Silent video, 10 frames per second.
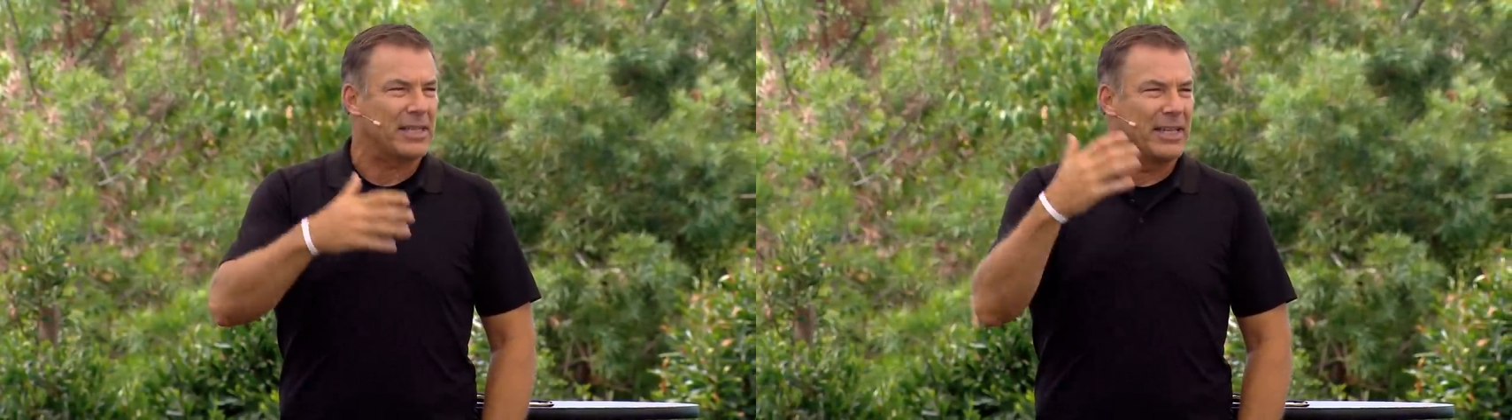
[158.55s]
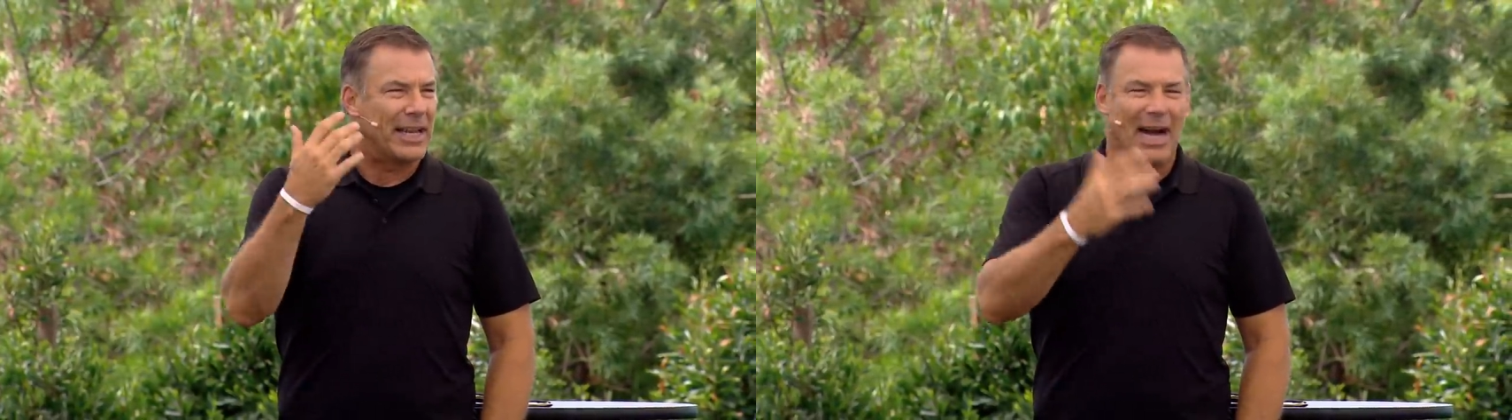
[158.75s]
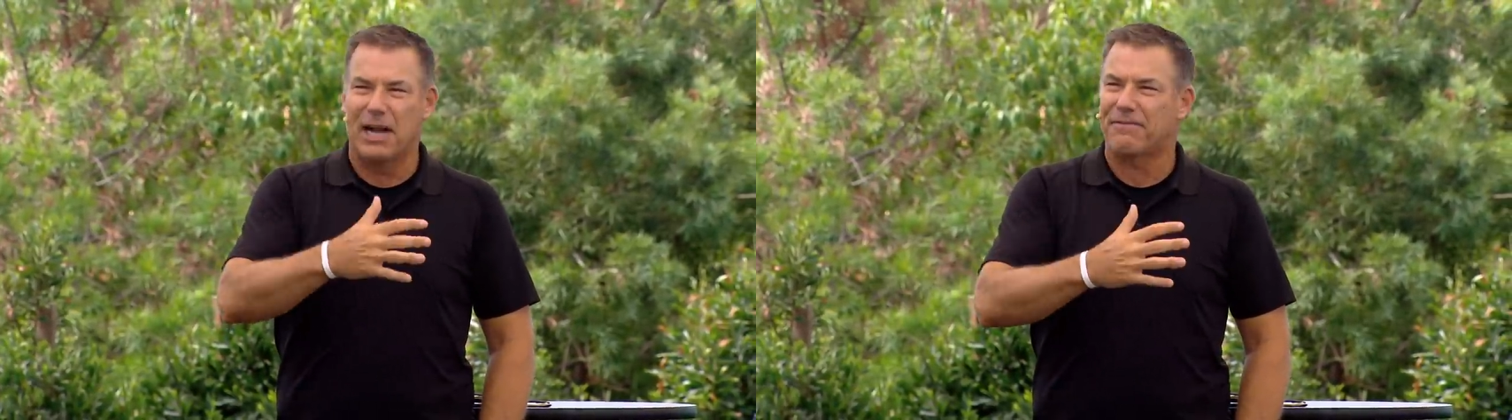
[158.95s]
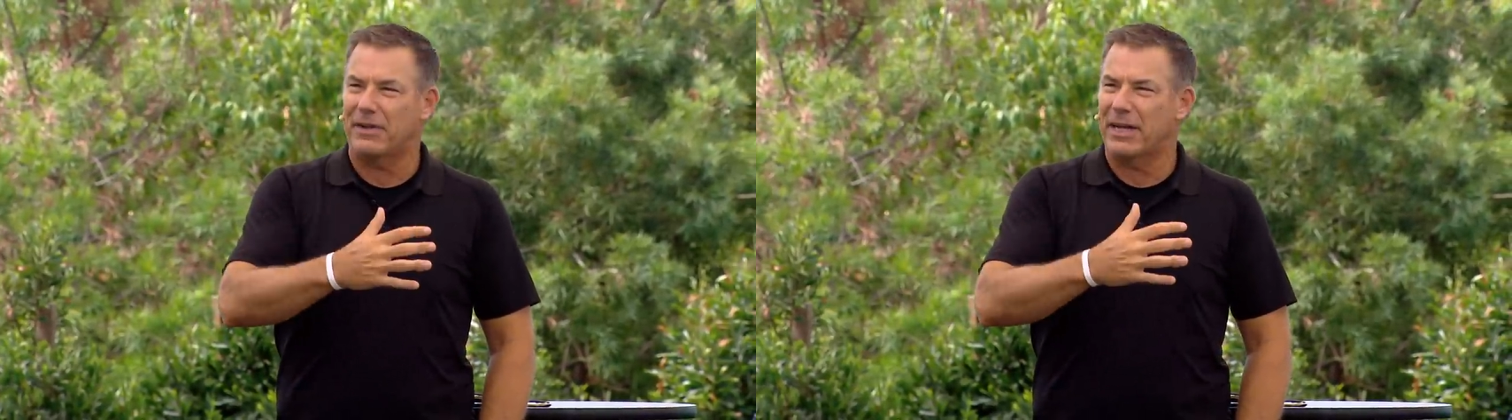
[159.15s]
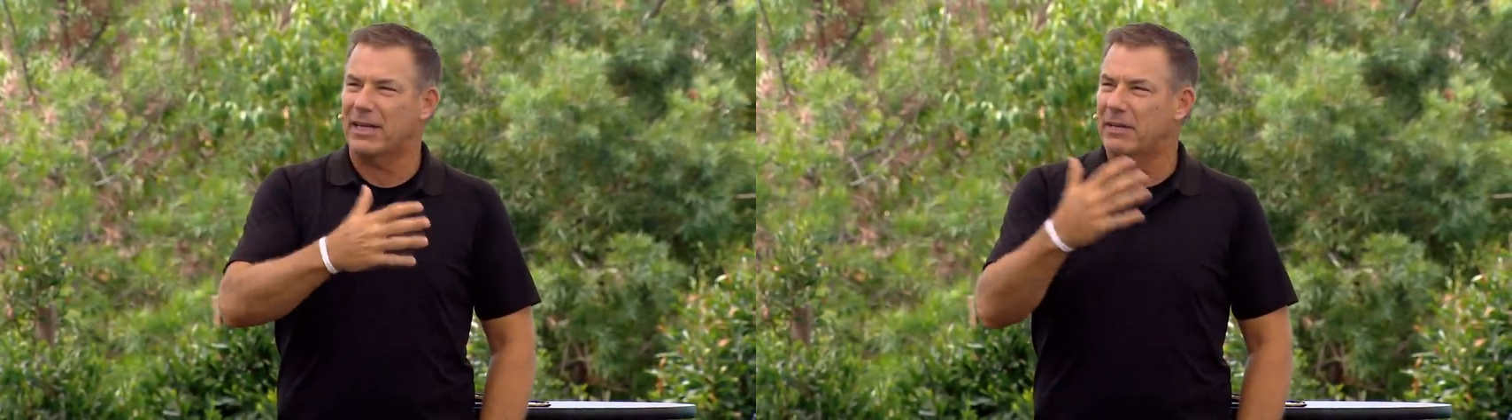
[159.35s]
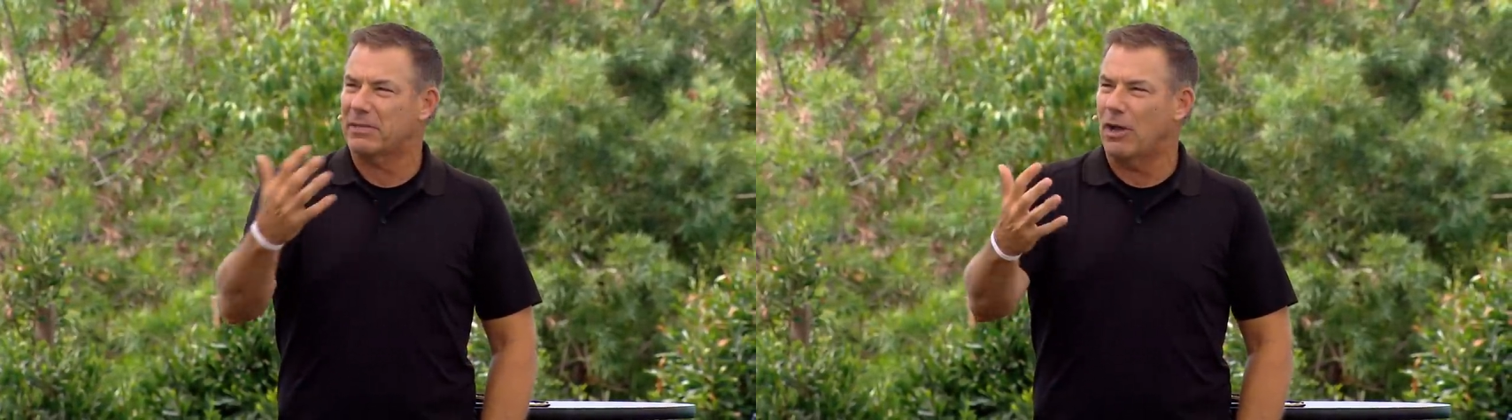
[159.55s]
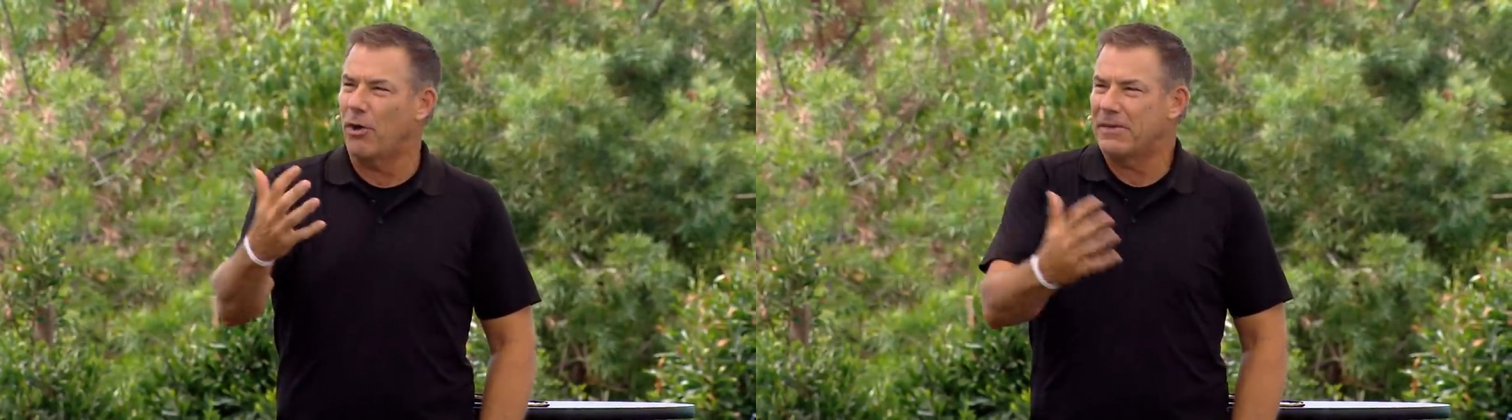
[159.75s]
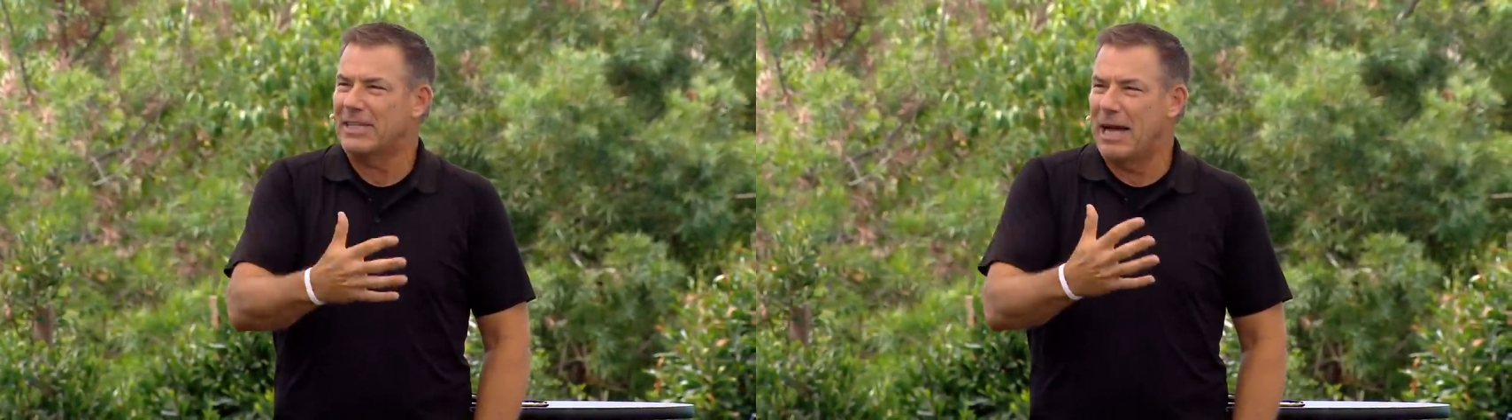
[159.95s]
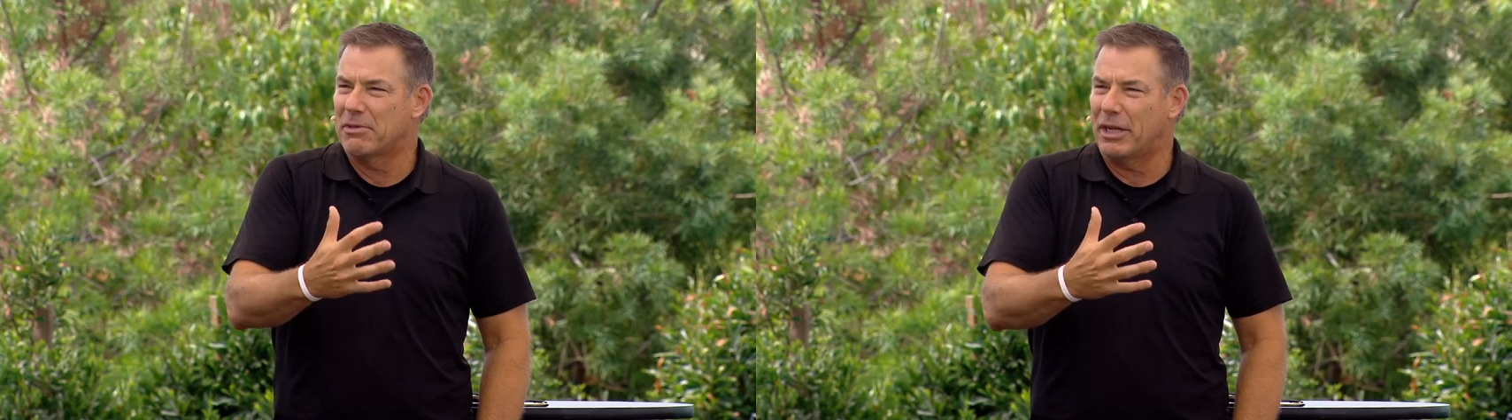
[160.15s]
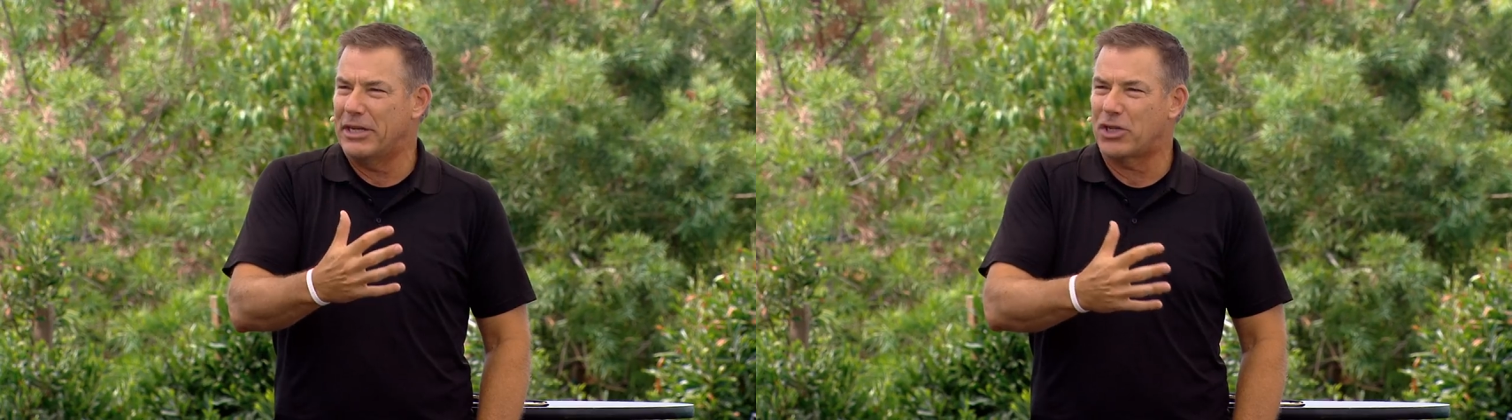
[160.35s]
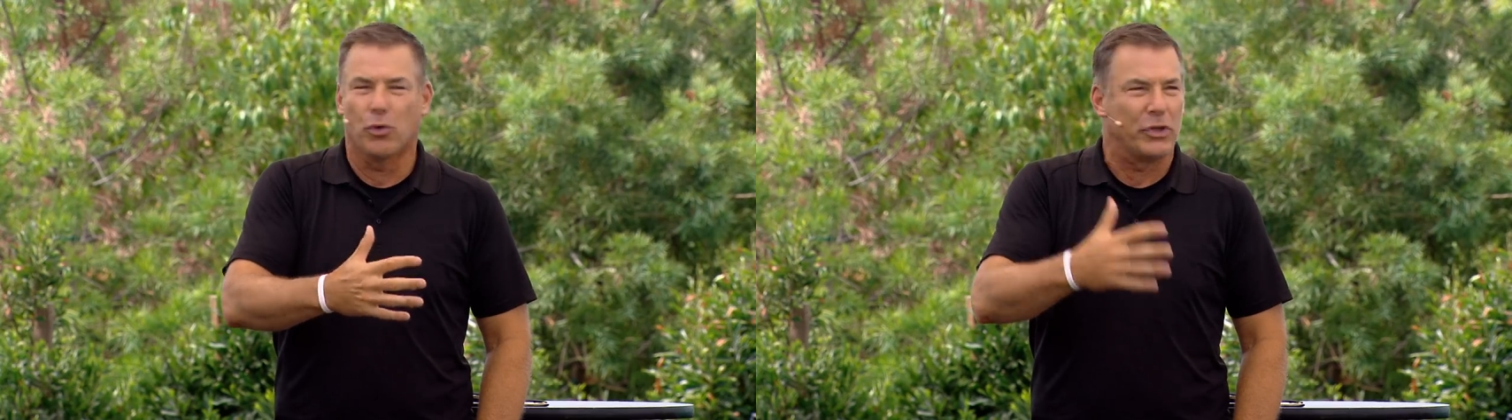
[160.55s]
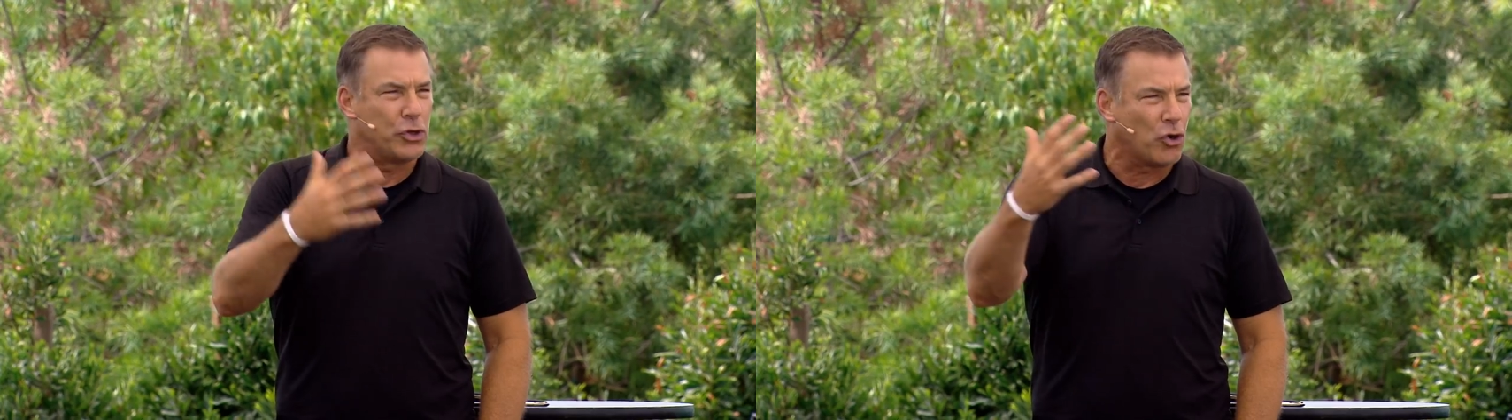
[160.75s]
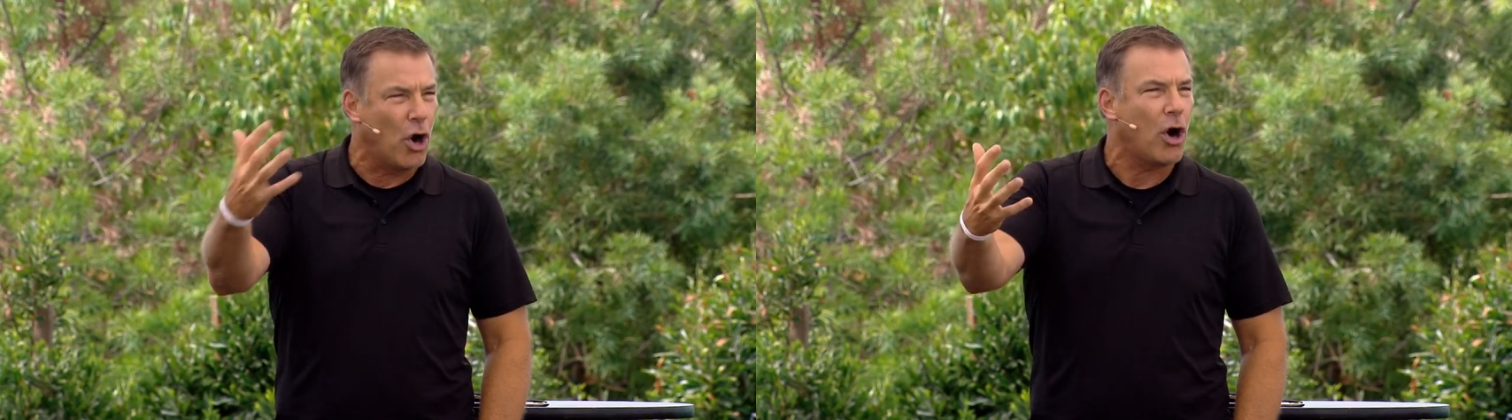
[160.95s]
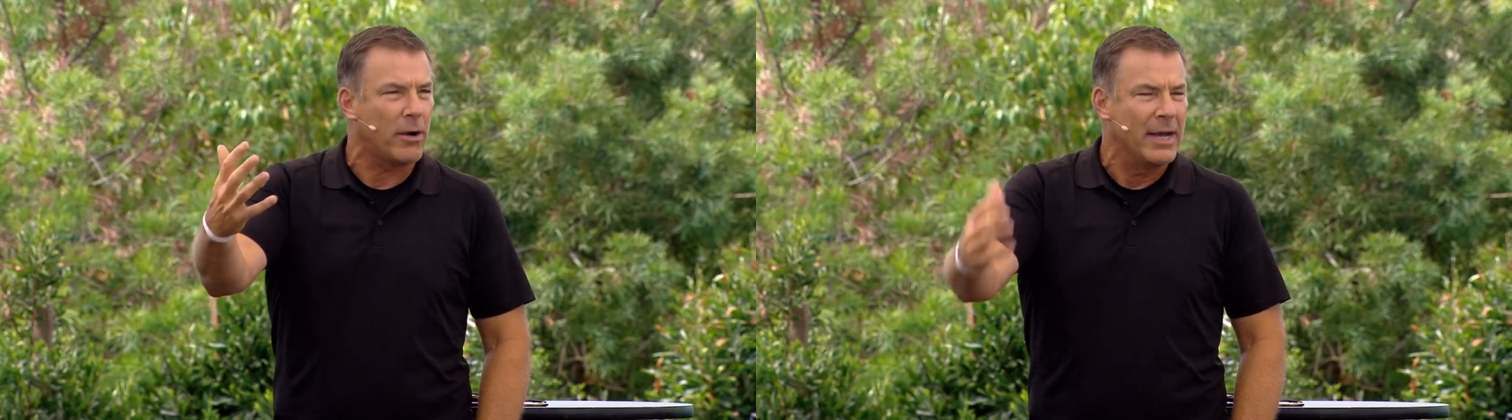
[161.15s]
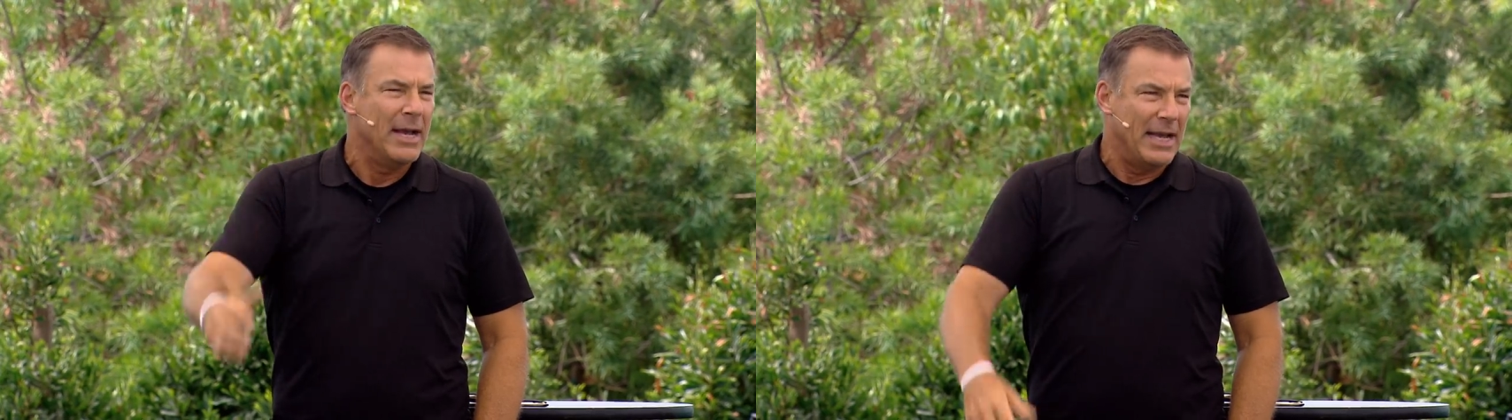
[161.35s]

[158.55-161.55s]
and then conflict oftentimes leads to withdrawal,